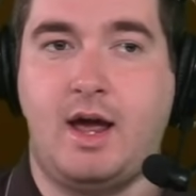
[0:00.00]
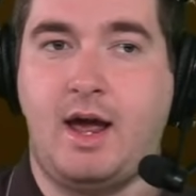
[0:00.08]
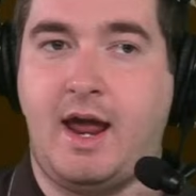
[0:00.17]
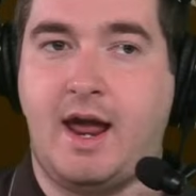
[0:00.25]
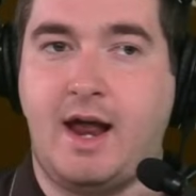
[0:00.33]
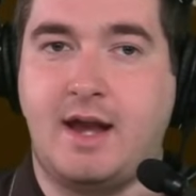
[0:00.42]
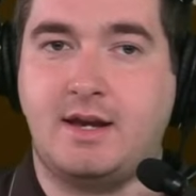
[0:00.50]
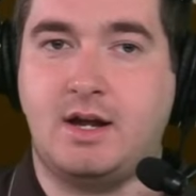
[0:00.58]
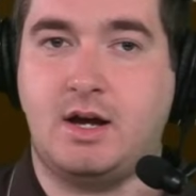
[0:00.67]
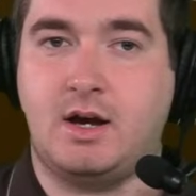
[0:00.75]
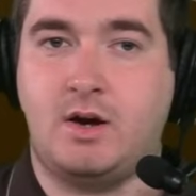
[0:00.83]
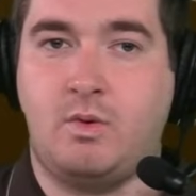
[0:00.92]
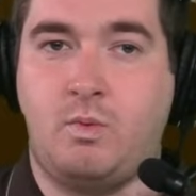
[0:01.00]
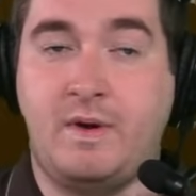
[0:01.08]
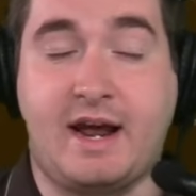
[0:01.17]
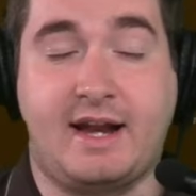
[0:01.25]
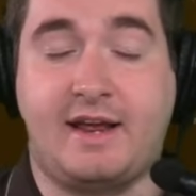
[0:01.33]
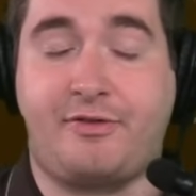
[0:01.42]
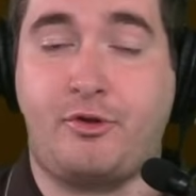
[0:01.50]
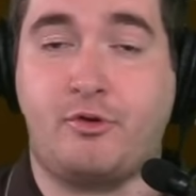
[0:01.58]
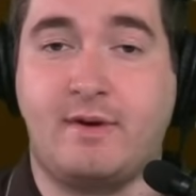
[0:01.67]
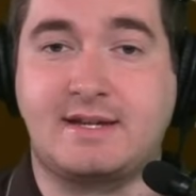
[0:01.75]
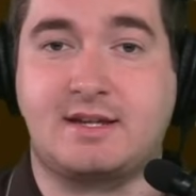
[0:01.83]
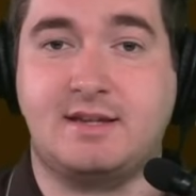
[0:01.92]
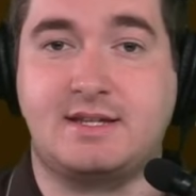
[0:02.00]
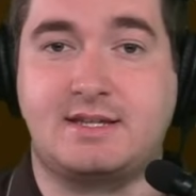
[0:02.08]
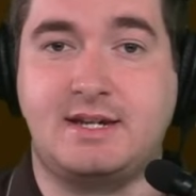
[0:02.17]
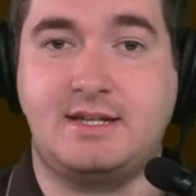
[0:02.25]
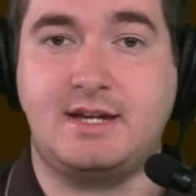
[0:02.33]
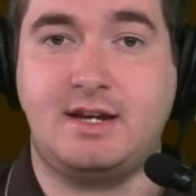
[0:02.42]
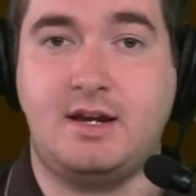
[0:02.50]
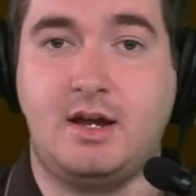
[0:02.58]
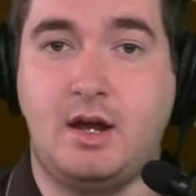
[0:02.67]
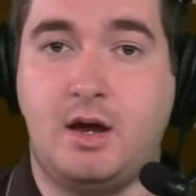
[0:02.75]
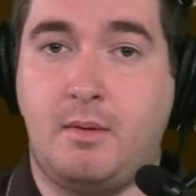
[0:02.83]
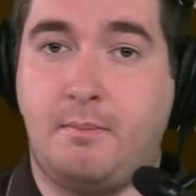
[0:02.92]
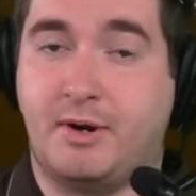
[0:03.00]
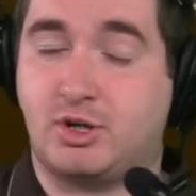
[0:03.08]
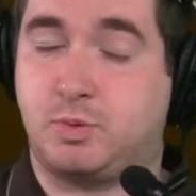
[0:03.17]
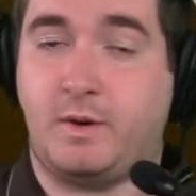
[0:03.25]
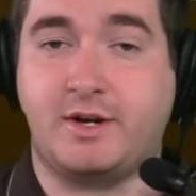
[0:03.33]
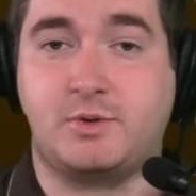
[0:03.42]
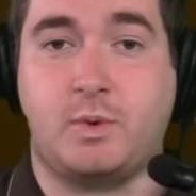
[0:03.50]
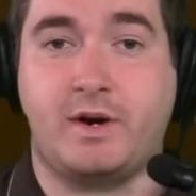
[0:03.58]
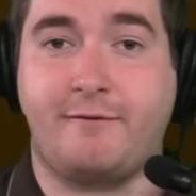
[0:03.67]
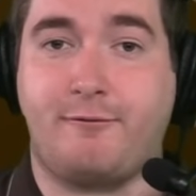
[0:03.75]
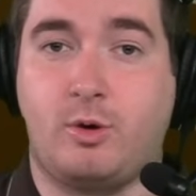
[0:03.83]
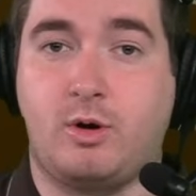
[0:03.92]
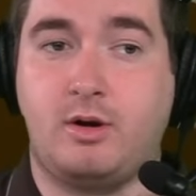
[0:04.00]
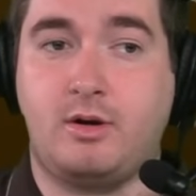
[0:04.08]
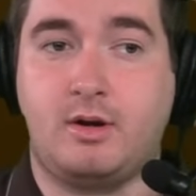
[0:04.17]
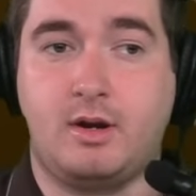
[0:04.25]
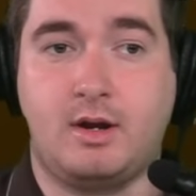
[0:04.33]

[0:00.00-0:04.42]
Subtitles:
And we got to get through the rest of this season, but 2024